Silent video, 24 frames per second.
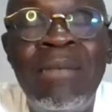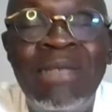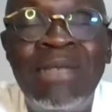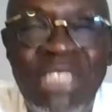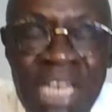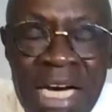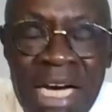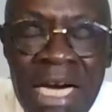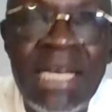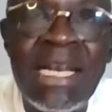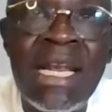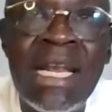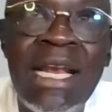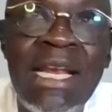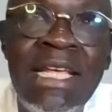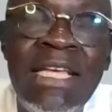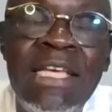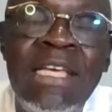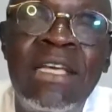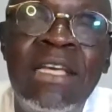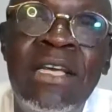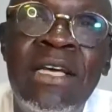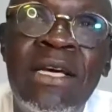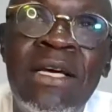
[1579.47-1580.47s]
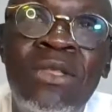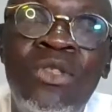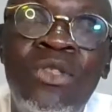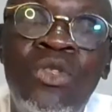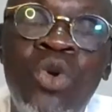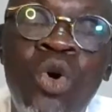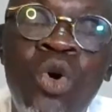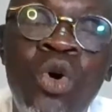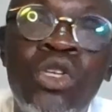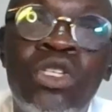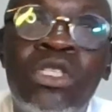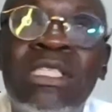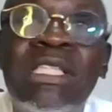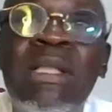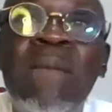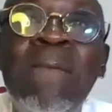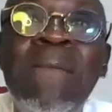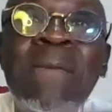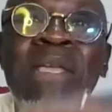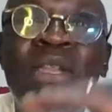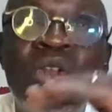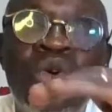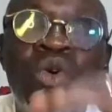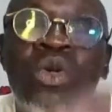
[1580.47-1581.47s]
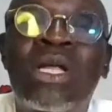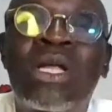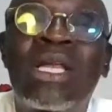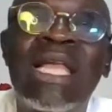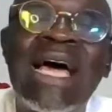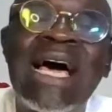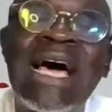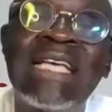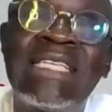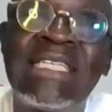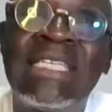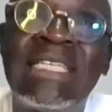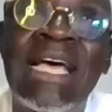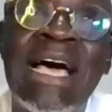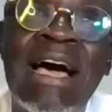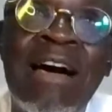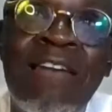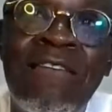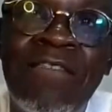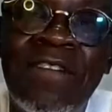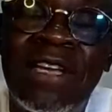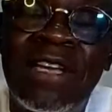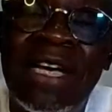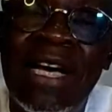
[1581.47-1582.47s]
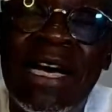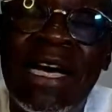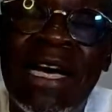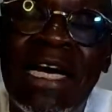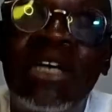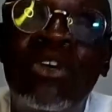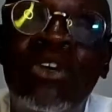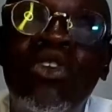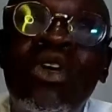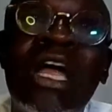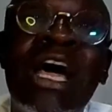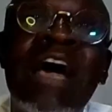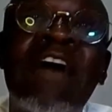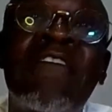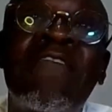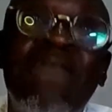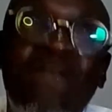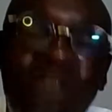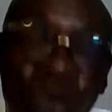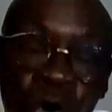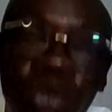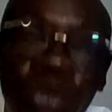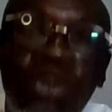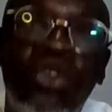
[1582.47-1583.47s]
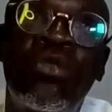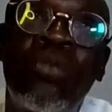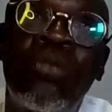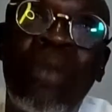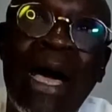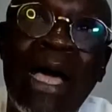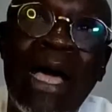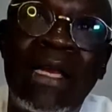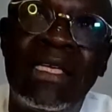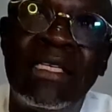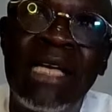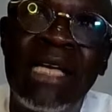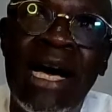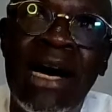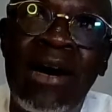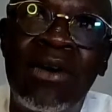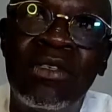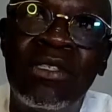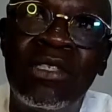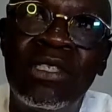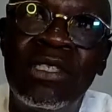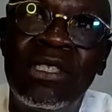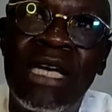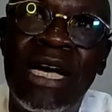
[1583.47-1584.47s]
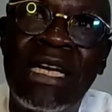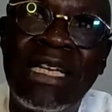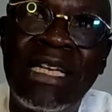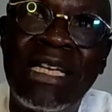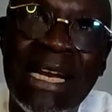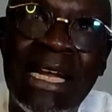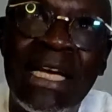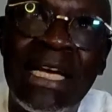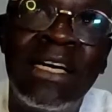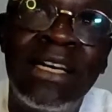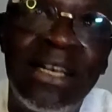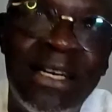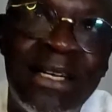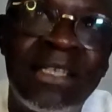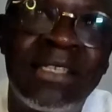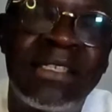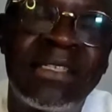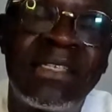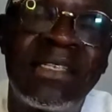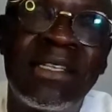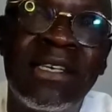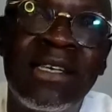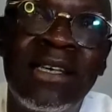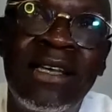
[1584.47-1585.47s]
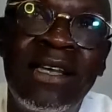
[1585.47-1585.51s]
Generally, the middle class in Africa cannot afford to buy these houses, and that hurts